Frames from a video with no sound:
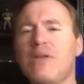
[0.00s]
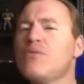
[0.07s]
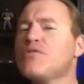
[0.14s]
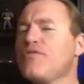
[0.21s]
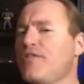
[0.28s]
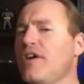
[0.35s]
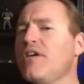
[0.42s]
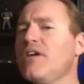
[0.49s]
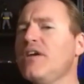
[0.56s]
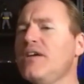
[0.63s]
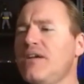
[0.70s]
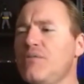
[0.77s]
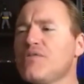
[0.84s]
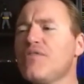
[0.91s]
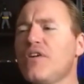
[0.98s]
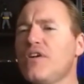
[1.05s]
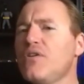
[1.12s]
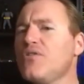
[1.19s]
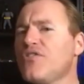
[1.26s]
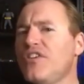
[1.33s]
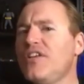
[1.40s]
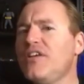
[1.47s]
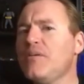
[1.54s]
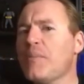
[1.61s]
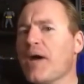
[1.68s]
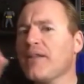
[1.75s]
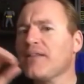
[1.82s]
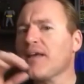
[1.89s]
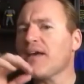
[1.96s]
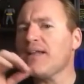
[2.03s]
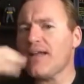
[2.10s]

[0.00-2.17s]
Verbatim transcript: He was very, he was very O C D about that.